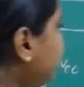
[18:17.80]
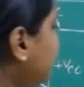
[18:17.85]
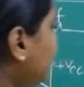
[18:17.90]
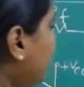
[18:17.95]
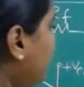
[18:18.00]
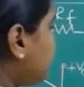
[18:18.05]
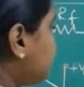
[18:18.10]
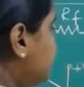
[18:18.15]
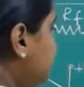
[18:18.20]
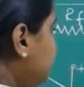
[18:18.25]
can
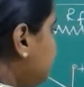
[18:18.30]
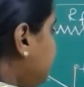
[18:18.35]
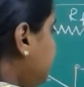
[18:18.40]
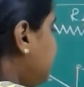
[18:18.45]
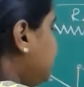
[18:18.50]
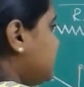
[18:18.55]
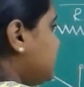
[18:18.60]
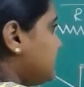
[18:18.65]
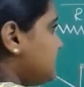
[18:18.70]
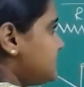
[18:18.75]
observe
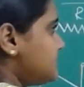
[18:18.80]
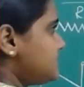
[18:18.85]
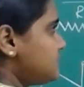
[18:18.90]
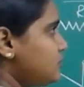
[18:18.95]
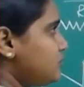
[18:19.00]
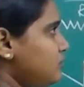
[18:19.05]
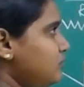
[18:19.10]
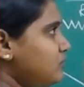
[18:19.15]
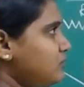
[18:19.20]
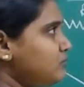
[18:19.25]
here?
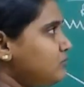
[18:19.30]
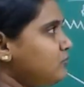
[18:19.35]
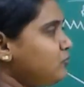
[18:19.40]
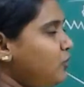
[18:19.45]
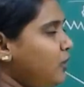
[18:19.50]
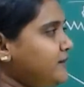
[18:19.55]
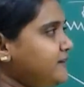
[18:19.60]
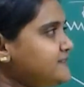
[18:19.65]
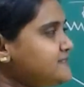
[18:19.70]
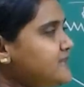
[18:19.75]
So
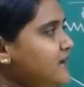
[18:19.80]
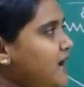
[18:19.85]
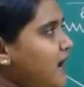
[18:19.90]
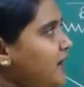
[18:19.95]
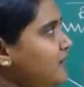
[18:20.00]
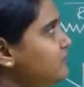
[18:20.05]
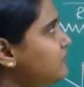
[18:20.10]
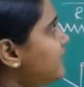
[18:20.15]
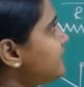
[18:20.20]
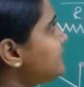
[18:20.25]
what is the
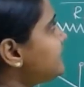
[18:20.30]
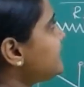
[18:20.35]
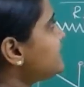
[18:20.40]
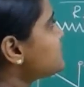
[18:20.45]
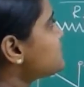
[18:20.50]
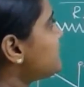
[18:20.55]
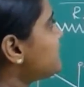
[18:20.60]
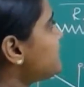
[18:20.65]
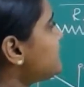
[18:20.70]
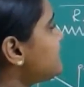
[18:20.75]
advantage
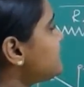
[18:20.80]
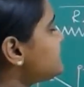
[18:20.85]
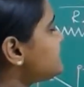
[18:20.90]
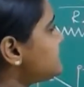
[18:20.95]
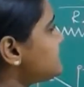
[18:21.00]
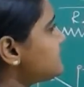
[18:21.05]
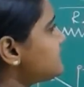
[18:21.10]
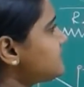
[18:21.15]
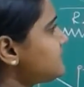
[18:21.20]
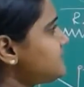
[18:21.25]
with this
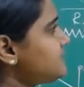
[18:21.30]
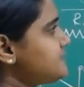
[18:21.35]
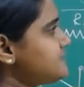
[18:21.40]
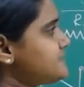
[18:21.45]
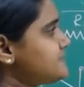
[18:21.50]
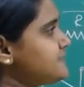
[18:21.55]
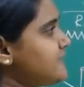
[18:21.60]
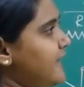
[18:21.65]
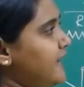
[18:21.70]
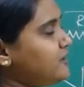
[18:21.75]
circuit
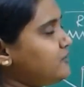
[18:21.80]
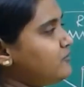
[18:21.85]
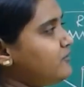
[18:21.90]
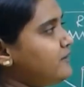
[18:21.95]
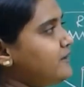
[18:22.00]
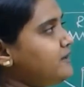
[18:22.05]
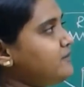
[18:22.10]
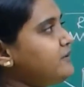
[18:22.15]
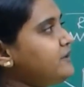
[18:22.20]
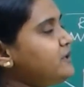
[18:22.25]
is that
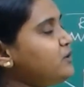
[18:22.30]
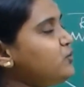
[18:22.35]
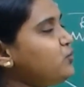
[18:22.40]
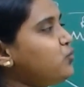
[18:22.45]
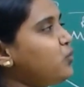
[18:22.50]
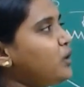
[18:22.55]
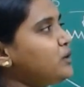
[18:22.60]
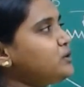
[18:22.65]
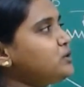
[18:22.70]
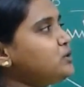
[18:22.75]
whenever you
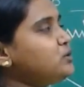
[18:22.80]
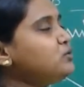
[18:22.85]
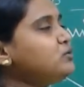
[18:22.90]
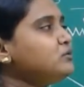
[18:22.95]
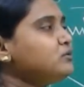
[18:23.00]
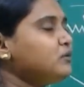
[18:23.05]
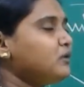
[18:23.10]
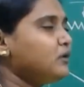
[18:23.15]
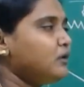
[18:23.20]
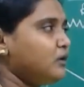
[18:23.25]
want
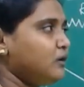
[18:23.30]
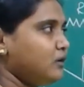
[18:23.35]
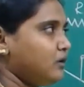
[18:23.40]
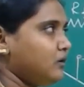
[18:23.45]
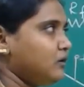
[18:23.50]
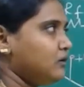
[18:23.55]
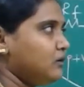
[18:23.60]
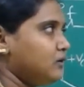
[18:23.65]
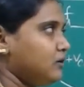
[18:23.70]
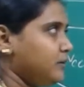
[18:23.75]
to
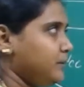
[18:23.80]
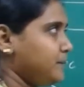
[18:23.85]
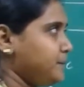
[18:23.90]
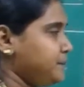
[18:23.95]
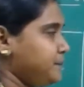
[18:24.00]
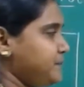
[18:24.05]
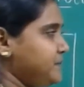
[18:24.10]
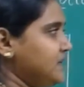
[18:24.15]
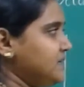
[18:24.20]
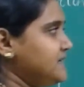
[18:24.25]

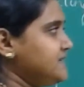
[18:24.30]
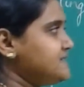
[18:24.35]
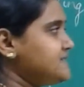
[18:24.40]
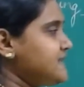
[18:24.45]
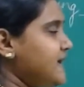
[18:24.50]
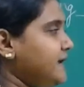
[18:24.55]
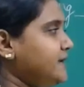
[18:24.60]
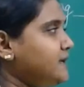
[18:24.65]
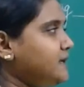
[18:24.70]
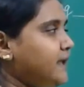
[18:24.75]

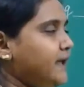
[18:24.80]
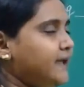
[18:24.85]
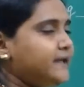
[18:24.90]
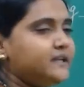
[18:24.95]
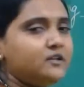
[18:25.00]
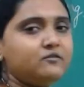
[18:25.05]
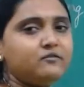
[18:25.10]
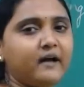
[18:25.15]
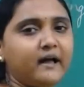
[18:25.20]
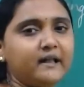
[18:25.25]
design
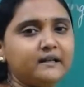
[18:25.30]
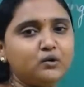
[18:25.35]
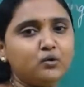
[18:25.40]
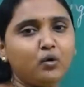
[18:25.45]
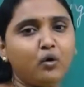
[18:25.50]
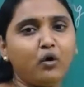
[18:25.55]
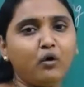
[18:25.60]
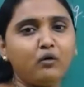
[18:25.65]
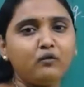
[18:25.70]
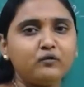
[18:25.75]
any
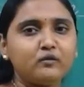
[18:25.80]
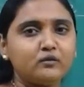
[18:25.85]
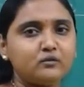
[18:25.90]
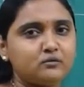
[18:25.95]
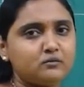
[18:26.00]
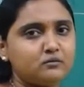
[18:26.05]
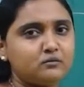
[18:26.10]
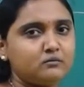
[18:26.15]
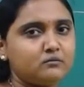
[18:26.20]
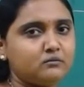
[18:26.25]
value
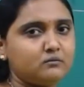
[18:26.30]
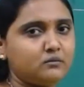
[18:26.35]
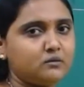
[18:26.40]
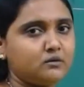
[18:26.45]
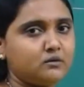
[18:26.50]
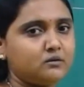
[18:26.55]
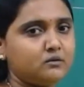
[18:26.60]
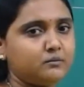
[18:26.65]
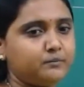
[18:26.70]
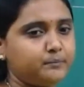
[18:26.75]

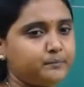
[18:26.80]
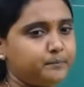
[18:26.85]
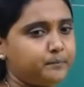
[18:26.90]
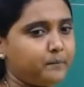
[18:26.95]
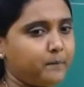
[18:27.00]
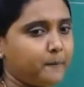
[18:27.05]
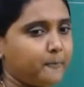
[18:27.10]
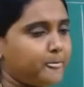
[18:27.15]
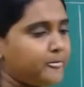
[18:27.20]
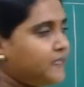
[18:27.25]
of
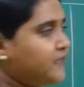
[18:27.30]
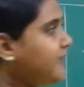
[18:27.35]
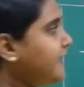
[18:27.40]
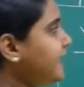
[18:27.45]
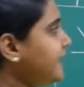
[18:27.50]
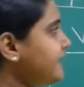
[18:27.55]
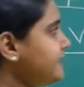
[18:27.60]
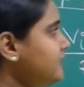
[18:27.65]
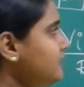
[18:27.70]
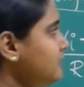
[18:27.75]

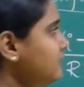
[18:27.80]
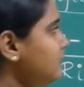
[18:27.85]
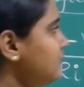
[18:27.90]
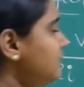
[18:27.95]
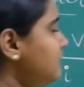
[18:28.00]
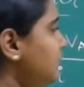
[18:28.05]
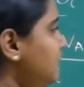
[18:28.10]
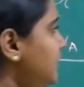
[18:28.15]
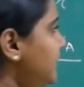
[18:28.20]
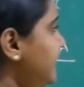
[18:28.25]
gain,
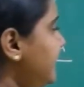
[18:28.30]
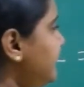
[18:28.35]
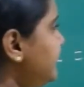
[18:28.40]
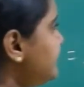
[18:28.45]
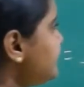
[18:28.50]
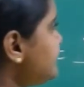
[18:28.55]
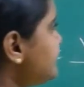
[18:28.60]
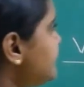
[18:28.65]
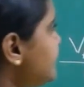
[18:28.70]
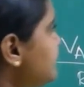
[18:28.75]
it
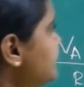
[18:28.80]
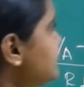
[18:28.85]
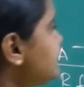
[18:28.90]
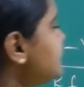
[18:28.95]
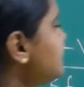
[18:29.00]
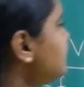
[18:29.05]
is just